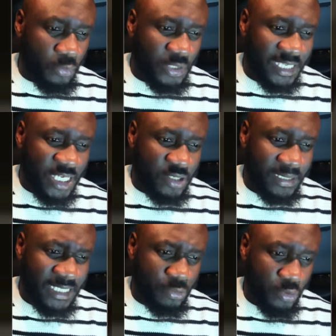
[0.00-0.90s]
communication
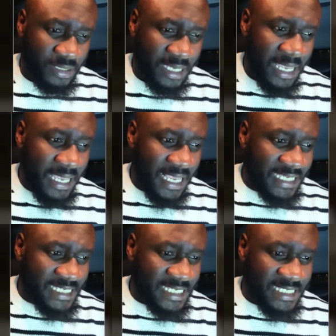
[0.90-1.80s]
network
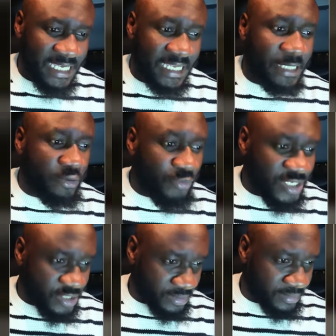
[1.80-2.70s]
existing in the
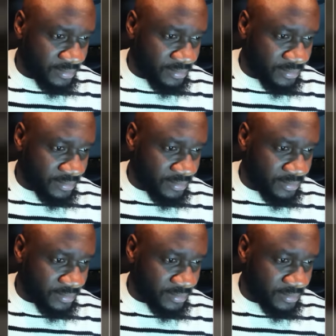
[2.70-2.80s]
region.